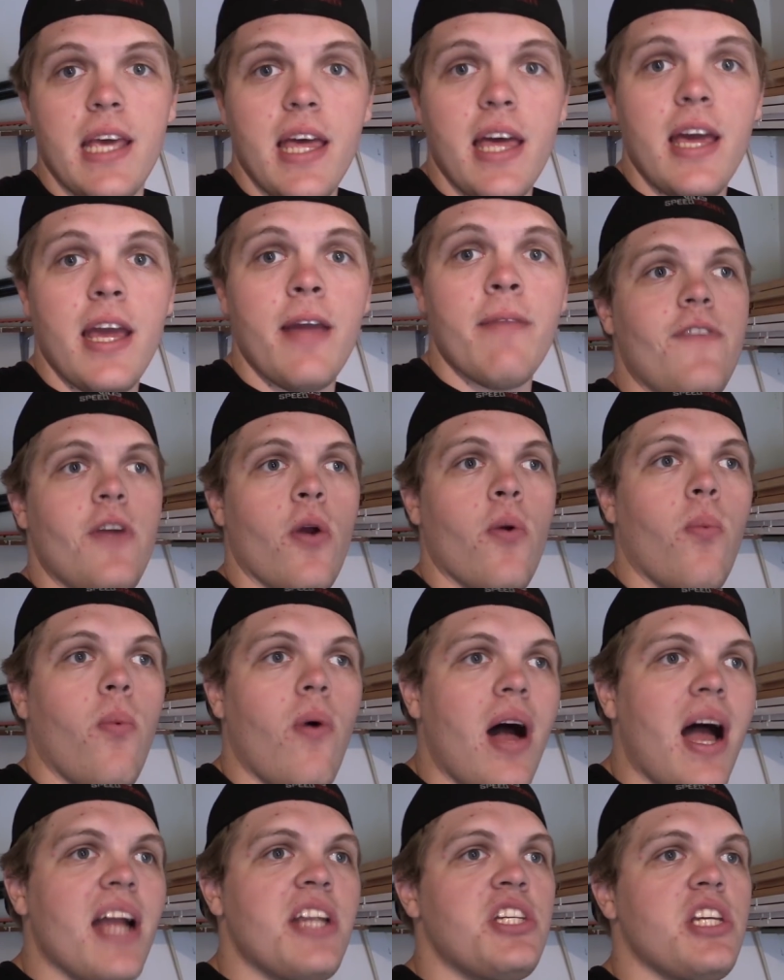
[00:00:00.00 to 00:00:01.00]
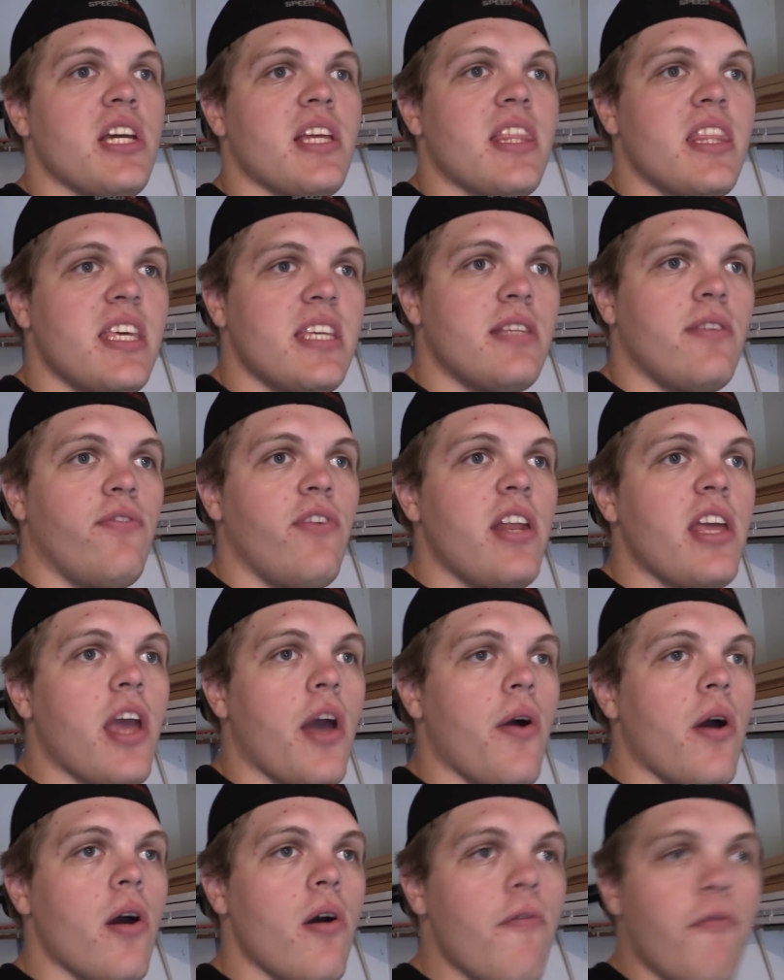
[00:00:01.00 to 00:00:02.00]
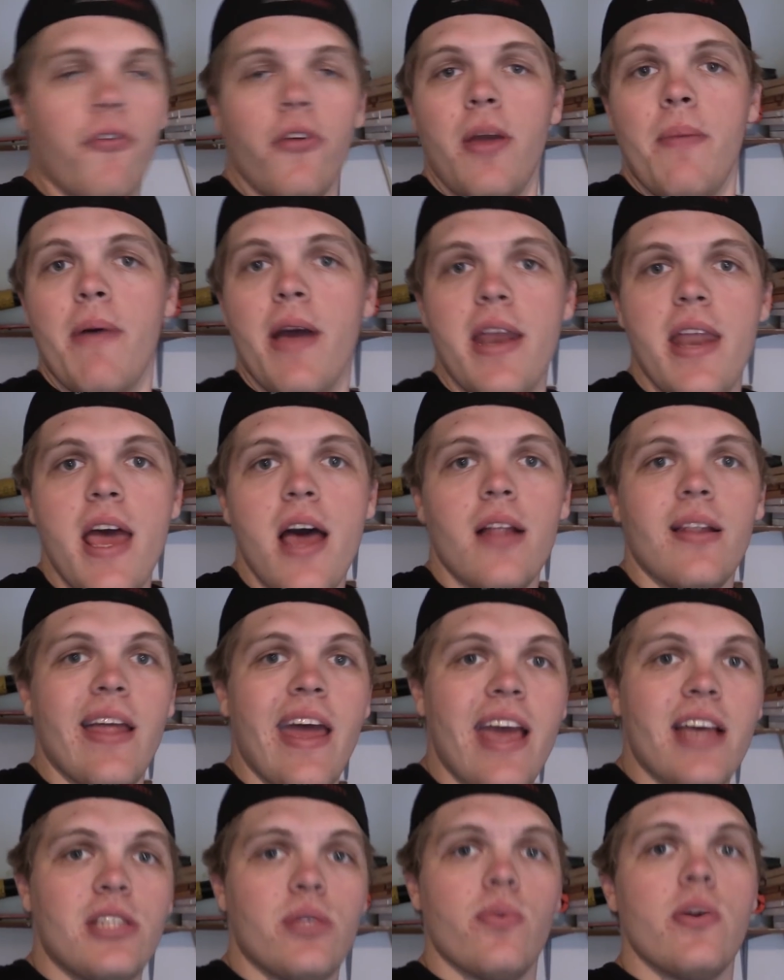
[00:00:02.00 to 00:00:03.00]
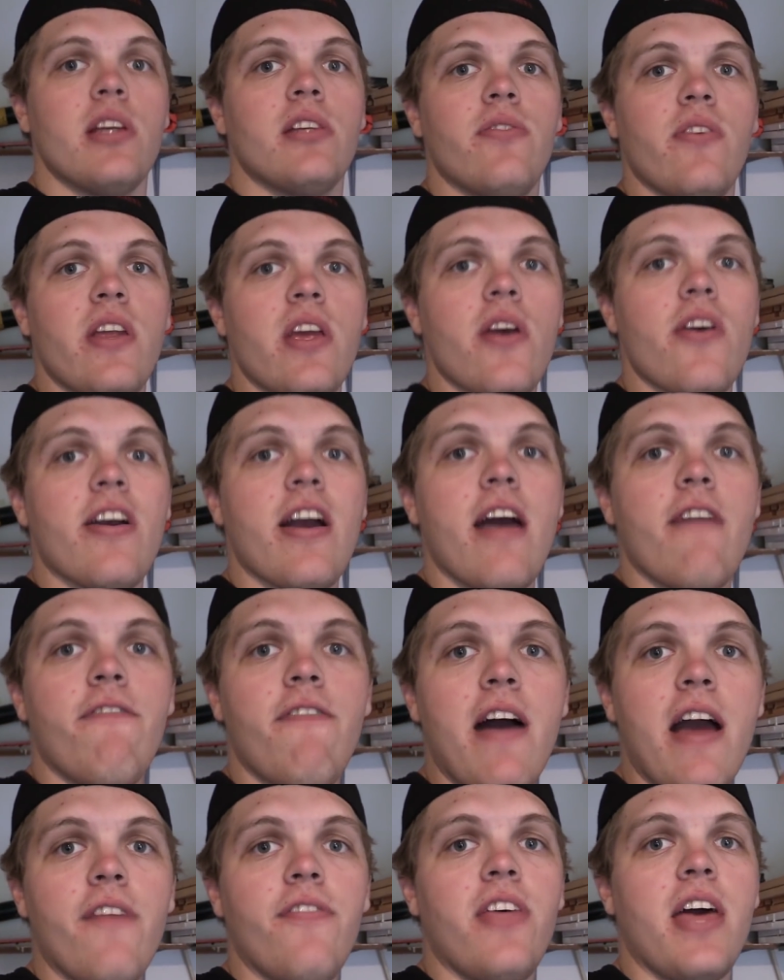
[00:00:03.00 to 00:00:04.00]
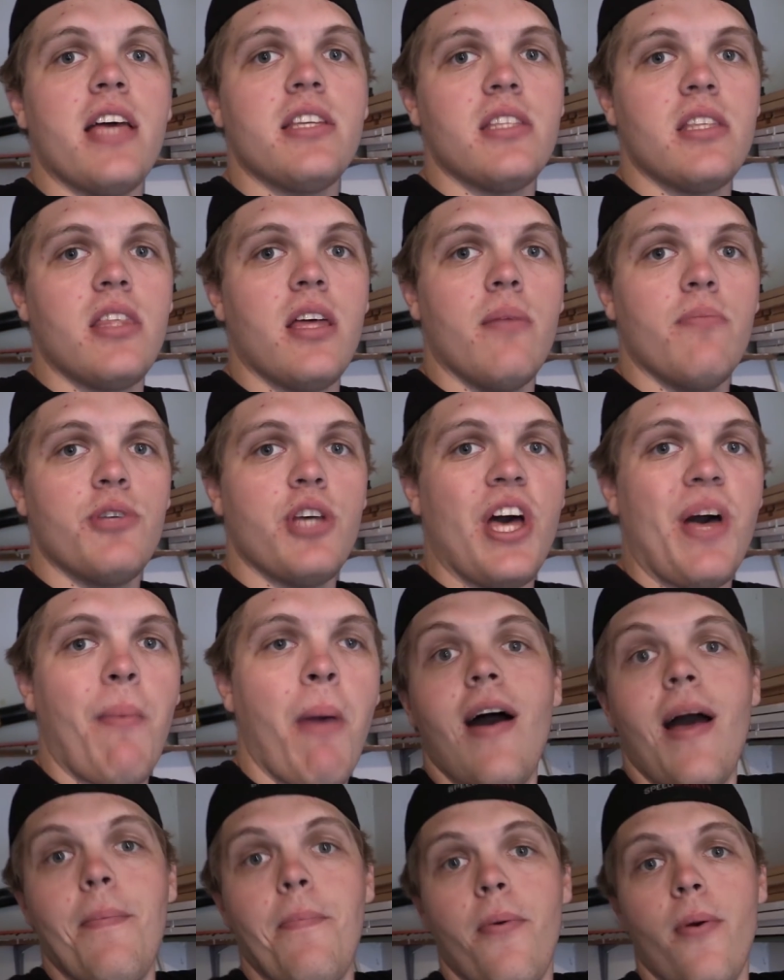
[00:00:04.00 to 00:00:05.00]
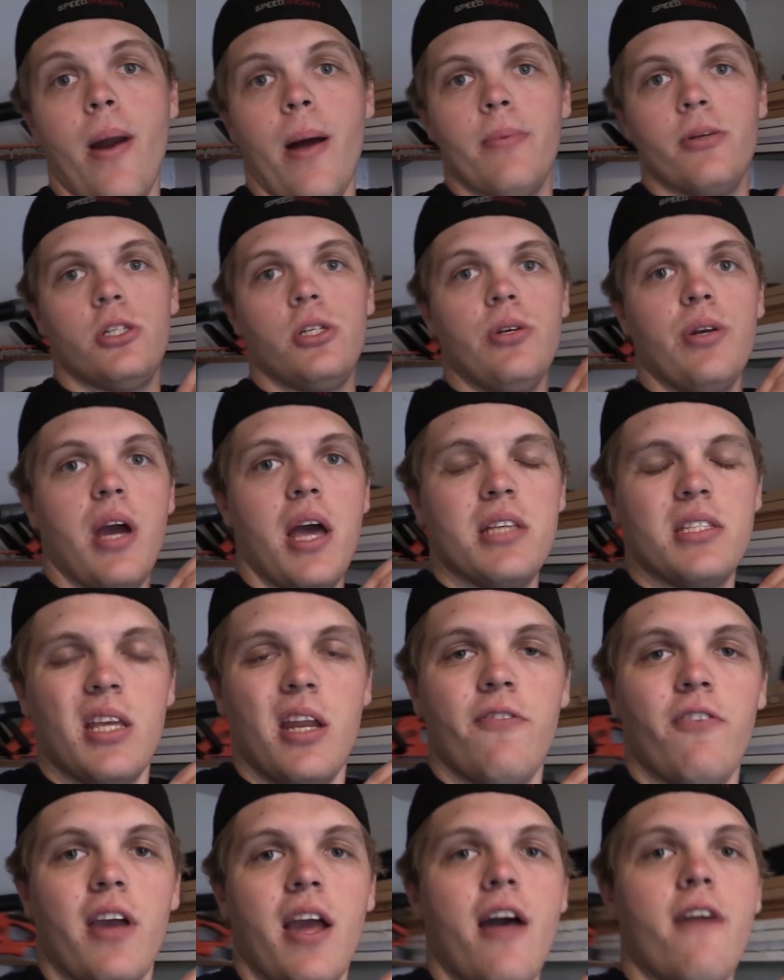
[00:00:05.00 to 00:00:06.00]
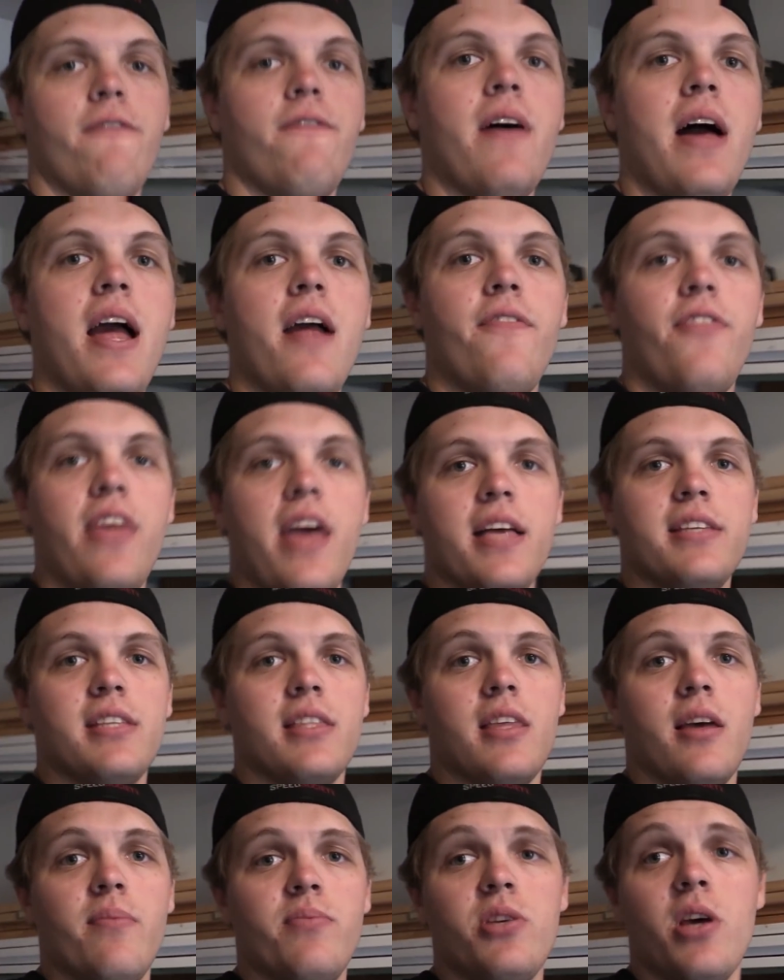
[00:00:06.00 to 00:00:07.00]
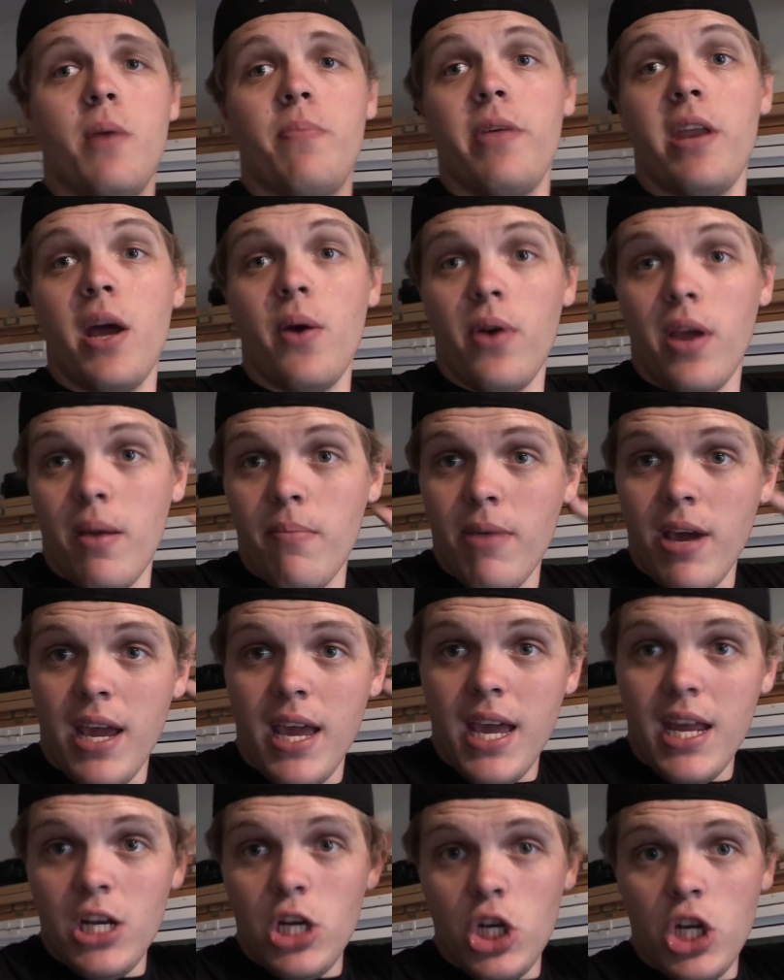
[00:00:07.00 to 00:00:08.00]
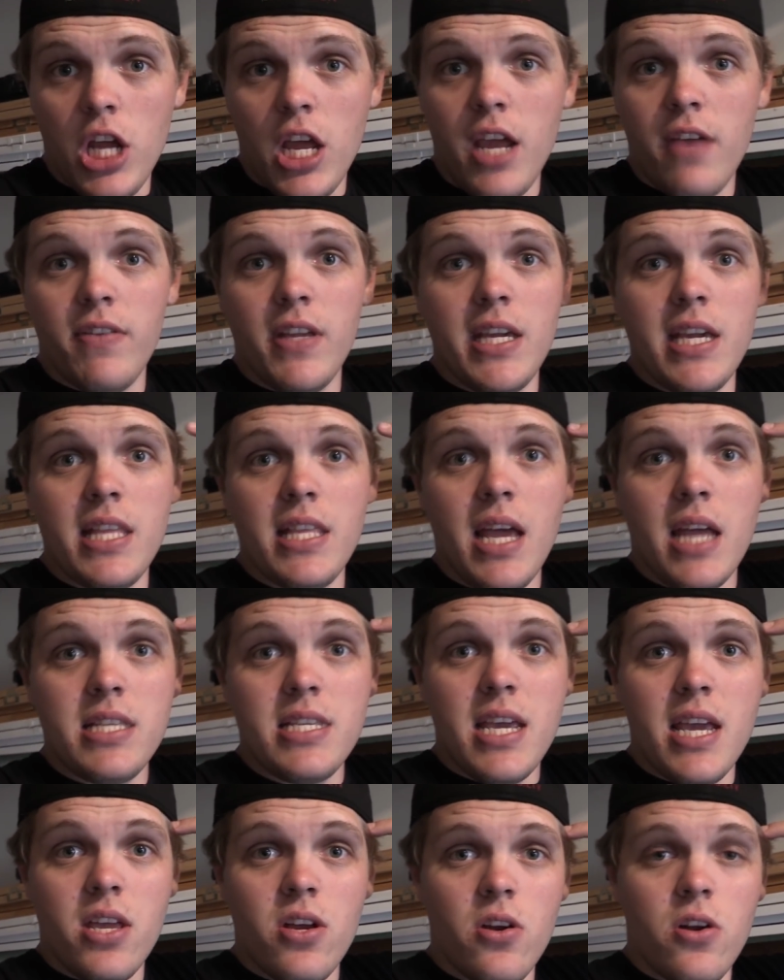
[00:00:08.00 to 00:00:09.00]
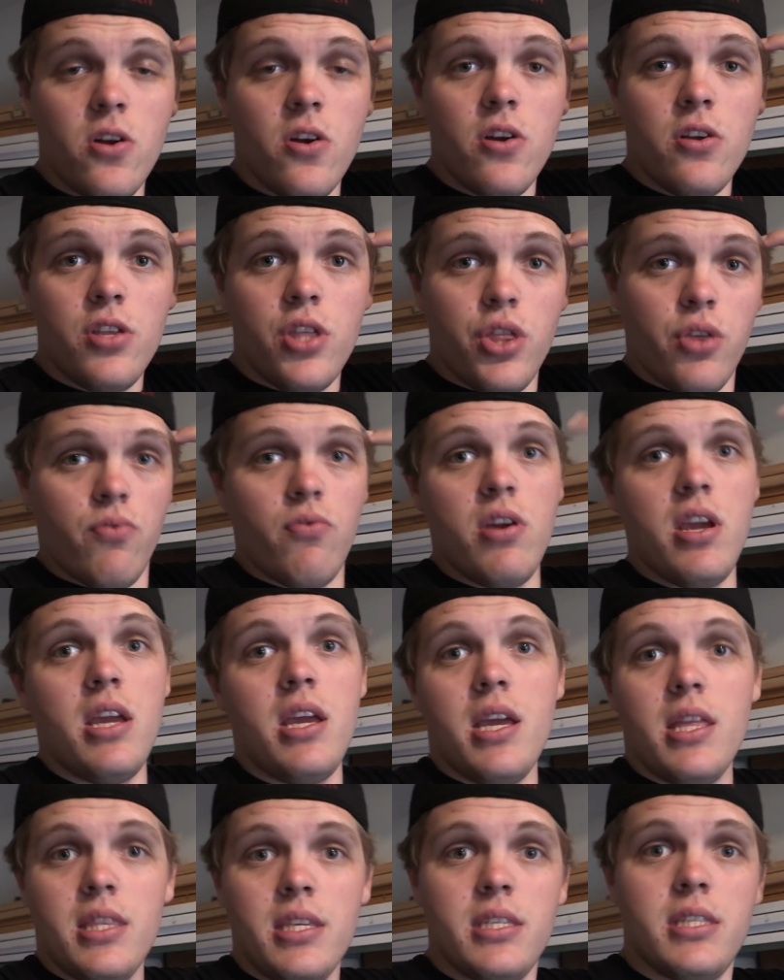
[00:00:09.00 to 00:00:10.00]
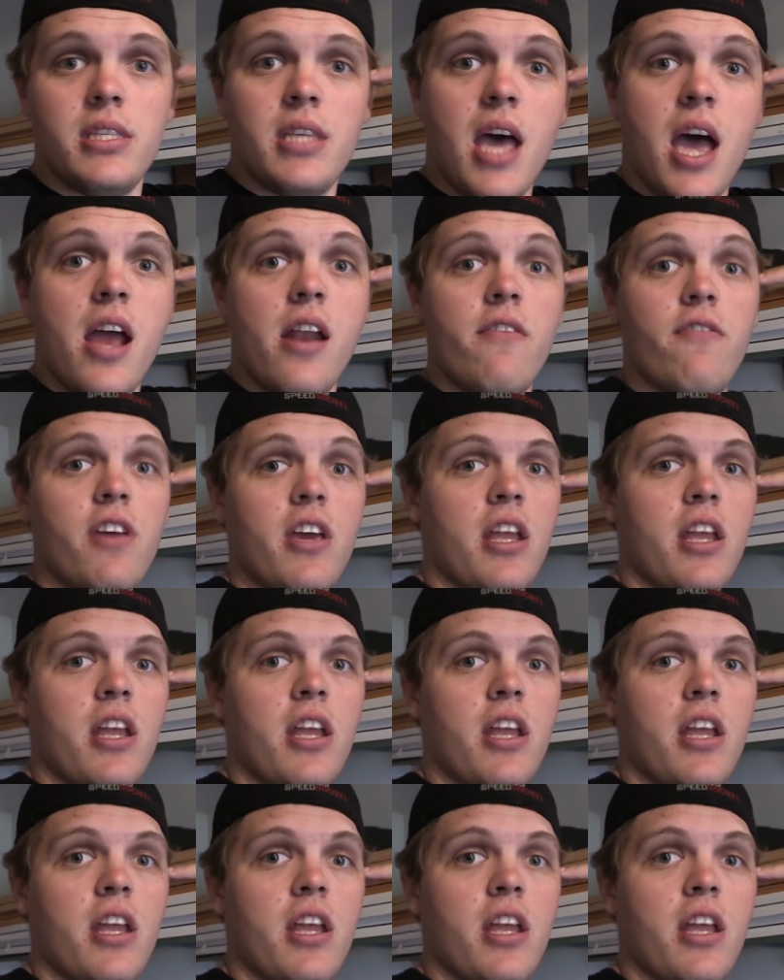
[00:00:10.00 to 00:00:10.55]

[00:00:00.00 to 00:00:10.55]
Time. If you're watching this video, hopefully by now last week's video got 5,000 thumbs up. I promise you guys that if it got 5,000 thumbs up, that I would get my head shaved and get a Dale Earnhardt 3 in the side of